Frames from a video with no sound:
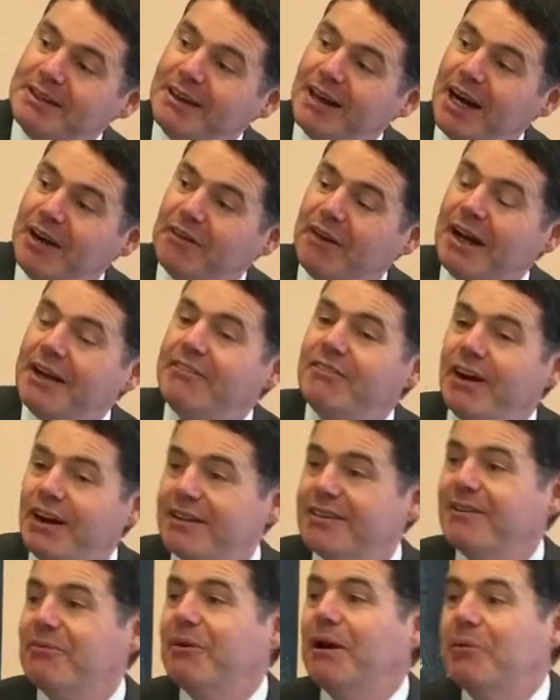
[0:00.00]
or I'd
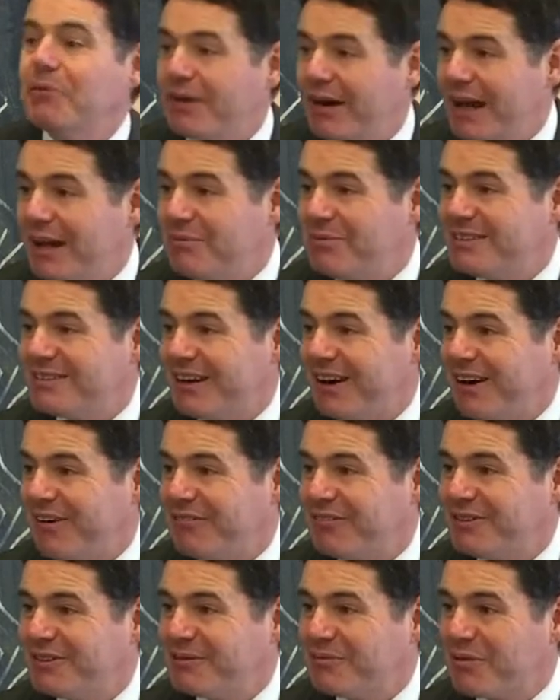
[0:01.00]
rather we were able to
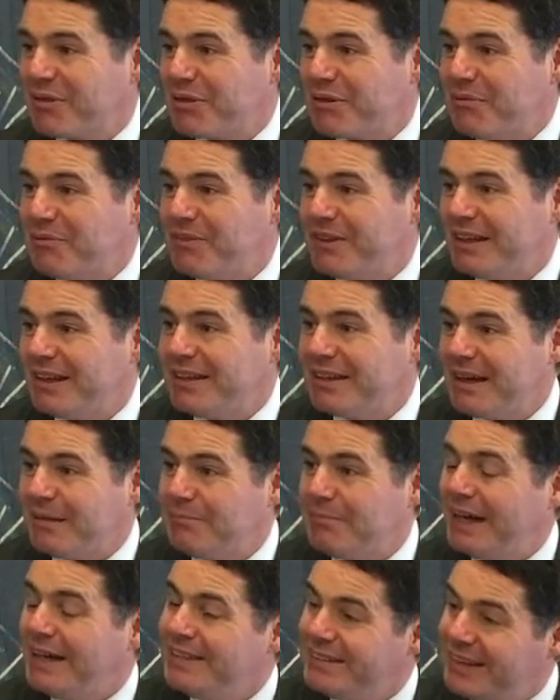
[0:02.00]
offer them something that
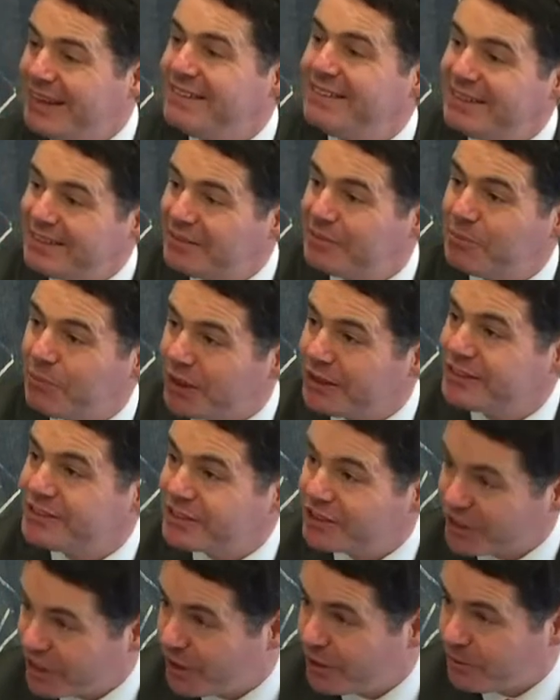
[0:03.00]
meant they didn't want to
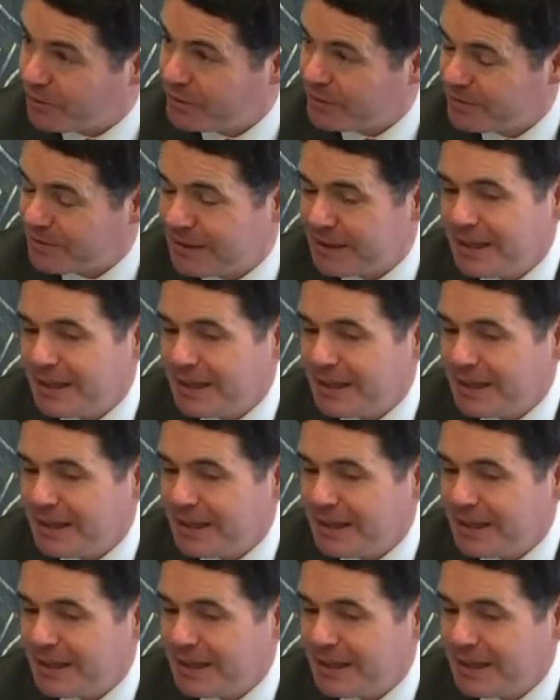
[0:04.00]
go.